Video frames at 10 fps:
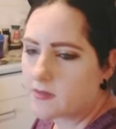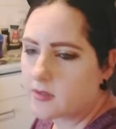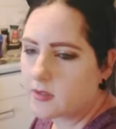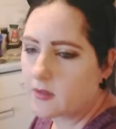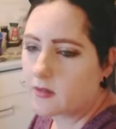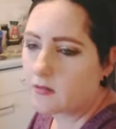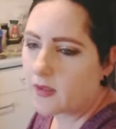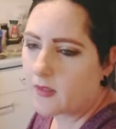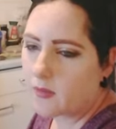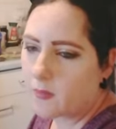it and I'll
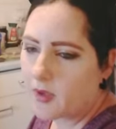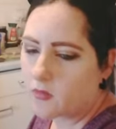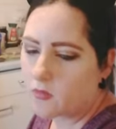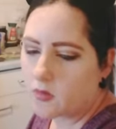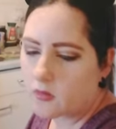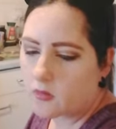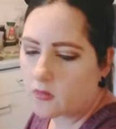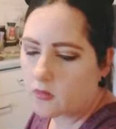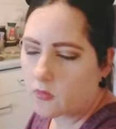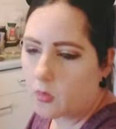get the maths
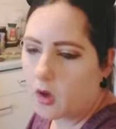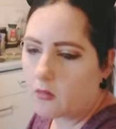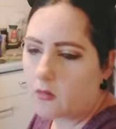results as well.